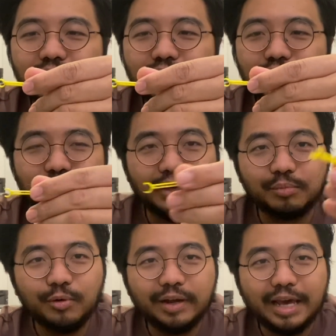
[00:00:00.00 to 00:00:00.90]
So yeah, I'm
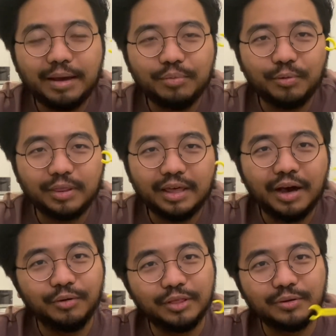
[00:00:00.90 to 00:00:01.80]
quite happy with
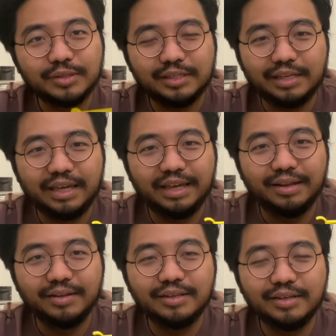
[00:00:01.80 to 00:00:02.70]
how it looks.
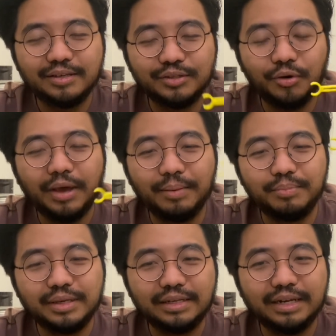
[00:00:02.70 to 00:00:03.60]
So
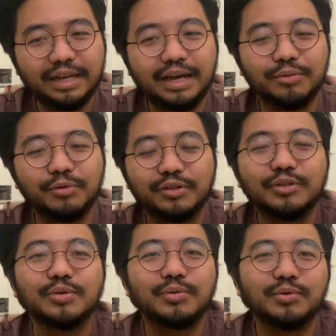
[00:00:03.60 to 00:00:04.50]
happy that I want
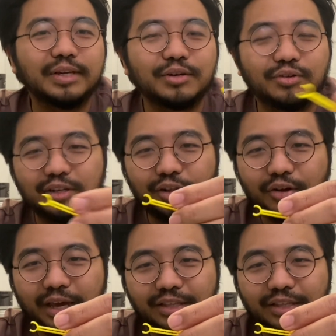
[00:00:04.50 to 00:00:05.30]
to record a log